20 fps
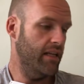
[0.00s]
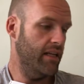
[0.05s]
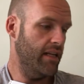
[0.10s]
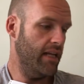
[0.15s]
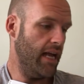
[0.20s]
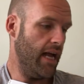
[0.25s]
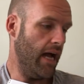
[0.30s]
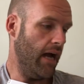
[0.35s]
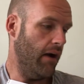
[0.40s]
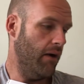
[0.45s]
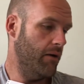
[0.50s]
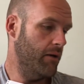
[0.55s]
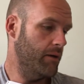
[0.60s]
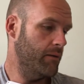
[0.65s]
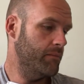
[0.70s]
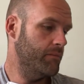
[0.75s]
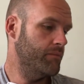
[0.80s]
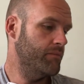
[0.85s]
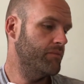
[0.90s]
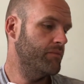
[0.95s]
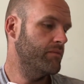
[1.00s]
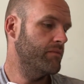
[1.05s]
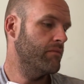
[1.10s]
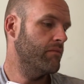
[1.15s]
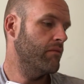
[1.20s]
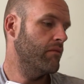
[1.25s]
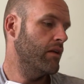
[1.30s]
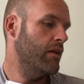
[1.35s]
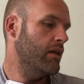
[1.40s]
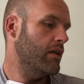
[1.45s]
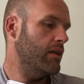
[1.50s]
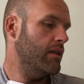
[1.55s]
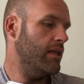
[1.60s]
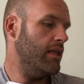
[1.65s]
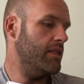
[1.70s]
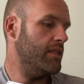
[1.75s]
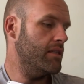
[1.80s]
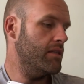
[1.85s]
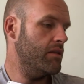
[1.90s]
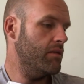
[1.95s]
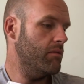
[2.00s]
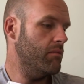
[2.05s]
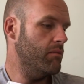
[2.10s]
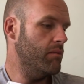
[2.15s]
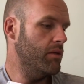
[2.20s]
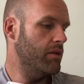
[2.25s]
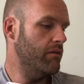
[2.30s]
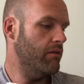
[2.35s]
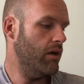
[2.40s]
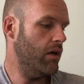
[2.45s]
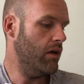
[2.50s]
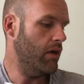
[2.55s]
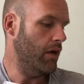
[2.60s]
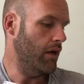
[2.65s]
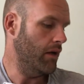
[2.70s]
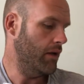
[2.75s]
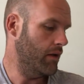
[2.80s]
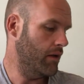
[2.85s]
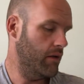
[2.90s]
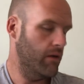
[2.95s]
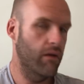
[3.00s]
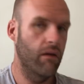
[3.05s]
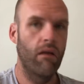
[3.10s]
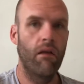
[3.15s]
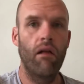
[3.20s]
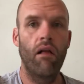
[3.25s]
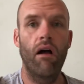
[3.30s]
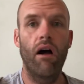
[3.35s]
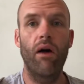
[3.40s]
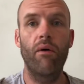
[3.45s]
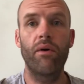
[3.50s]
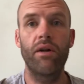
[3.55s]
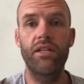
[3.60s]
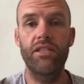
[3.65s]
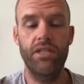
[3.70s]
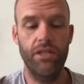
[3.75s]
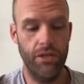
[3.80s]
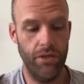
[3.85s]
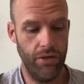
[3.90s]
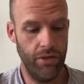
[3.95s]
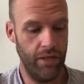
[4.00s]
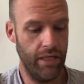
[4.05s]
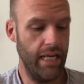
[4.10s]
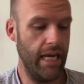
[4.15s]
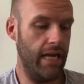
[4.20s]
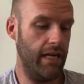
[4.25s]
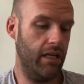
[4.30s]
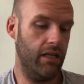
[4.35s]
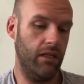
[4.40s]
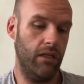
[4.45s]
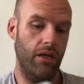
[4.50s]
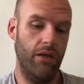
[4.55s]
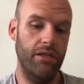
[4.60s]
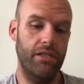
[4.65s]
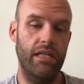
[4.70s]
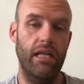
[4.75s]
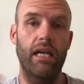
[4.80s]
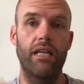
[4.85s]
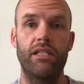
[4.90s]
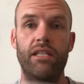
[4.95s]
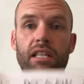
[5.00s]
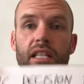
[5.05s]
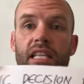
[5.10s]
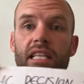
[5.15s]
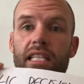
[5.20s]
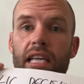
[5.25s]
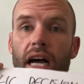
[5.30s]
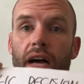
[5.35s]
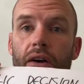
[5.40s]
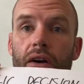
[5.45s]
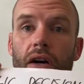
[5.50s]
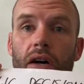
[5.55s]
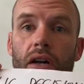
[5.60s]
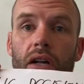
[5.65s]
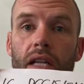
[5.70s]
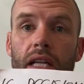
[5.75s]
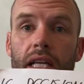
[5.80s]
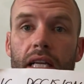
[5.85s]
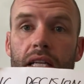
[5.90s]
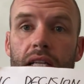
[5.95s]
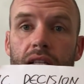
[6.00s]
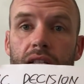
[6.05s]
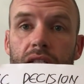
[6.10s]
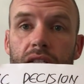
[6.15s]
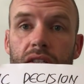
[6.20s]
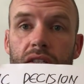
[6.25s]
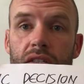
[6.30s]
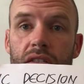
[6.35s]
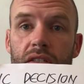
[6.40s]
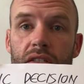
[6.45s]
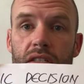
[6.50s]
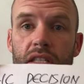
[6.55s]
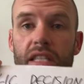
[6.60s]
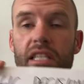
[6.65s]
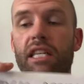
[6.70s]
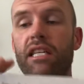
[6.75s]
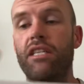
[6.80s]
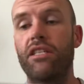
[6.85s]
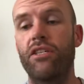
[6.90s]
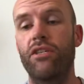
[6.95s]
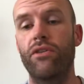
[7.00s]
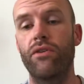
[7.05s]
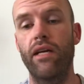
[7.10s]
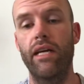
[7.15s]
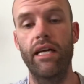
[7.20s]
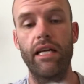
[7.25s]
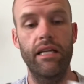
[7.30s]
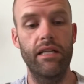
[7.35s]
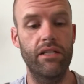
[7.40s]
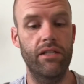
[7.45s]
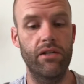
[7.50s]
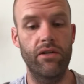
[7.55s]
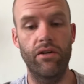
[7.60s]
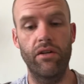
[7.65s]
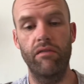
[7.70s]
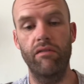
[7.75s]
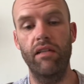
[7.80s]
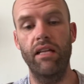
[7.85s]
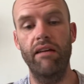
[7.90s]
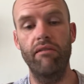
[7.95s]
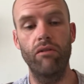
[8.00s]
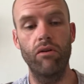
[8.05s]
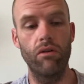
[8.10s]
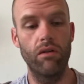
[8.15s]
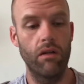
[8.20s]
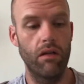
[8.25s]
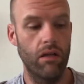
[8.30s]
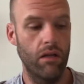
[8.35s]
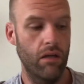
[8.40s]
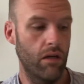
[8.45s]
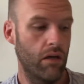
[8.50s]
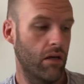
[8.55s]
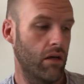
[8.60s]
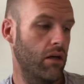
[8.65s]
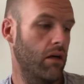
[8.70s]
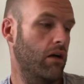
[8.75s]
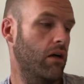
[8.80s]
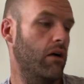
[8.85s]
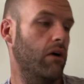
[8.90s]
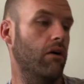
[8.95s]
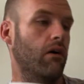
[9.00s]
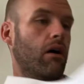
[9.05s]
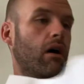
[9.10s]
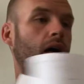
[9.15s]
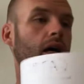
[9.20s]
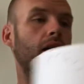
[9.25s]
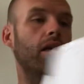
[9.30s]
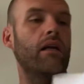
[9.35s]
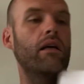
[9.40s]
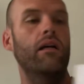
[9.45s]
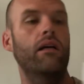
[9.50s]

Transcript: Now, let's move on. I wanted to get closer to this alcoholic decision tree sort of level, all right?